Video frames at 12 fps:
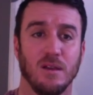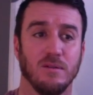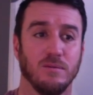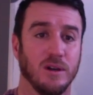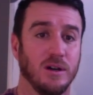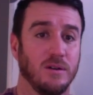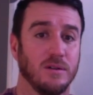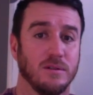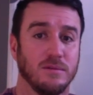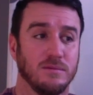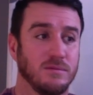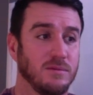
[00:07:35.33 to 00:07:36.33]

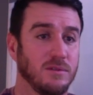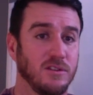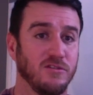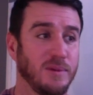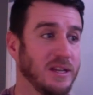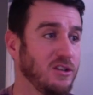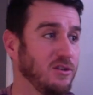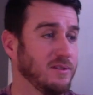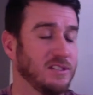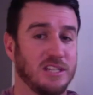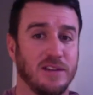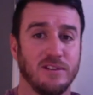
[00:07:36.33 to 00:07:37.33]
Well, you've been
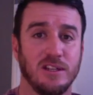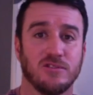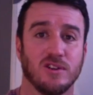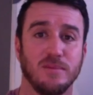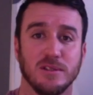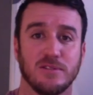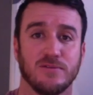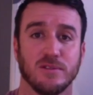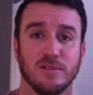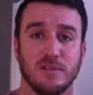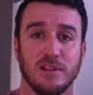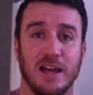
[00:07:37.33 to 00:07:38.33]
doing 70 treatments
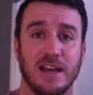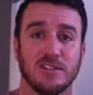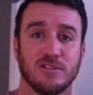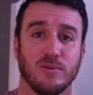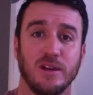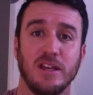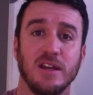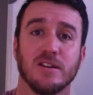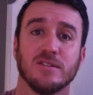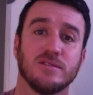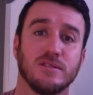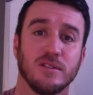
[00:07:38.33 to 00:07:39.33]
for the last three
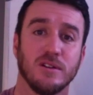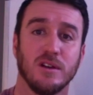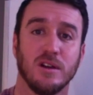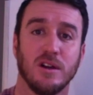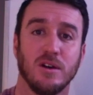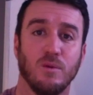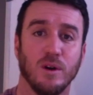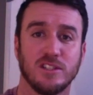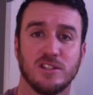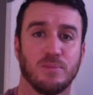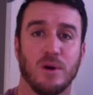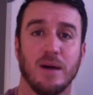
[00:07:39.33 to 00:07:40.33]
years.
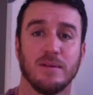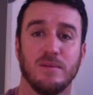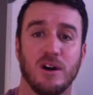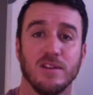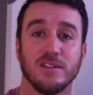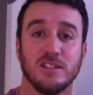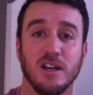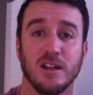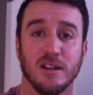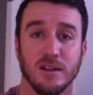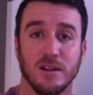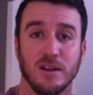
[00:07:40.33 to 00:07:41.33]
What's the problem all of a
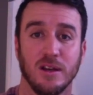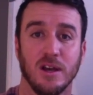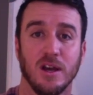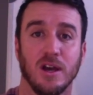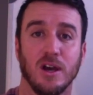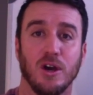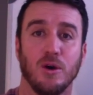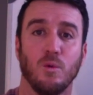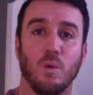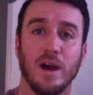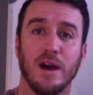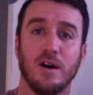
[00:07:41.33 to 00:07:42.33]
sudden?
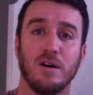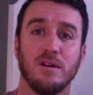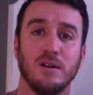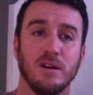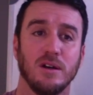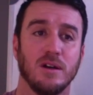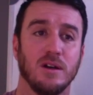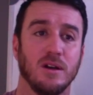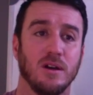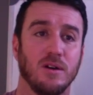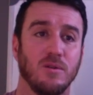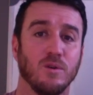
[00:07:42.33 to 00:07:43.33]
Well,
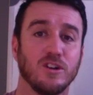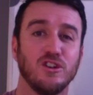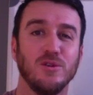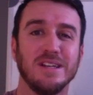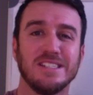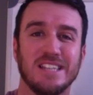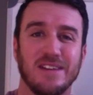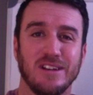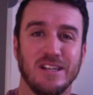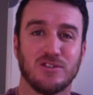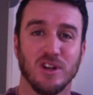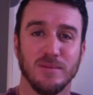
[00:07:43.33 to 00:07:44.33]
we're doing
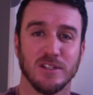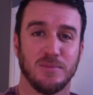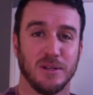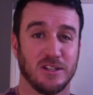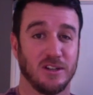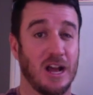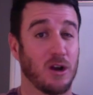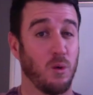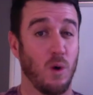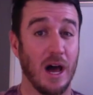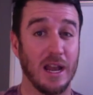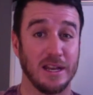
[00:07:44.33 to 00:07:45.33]
70 treatments, but they're not
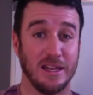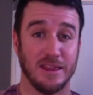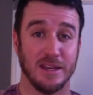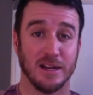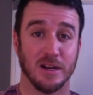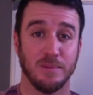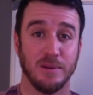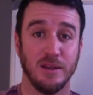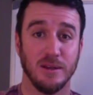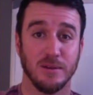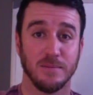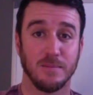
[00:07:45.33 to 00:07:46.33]
quality
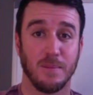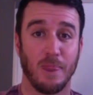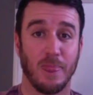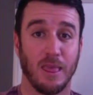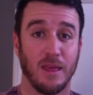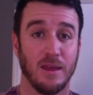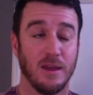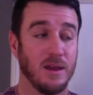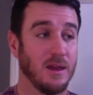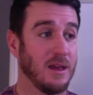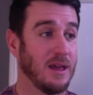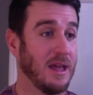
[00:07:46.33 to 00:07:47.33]
therapy.
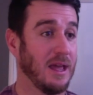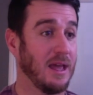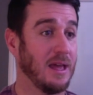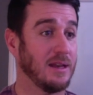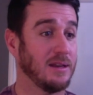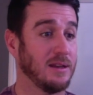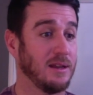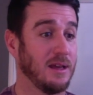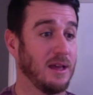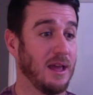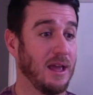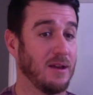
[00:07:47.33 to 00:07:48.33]
And
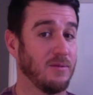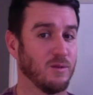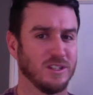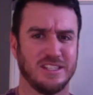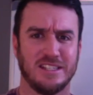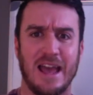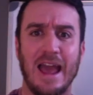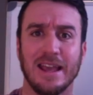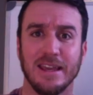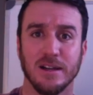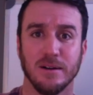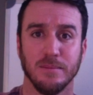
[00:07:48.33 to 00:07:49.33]
and we're
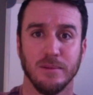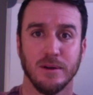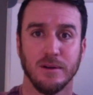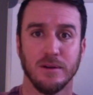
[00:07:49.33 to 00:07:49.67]
stacking them.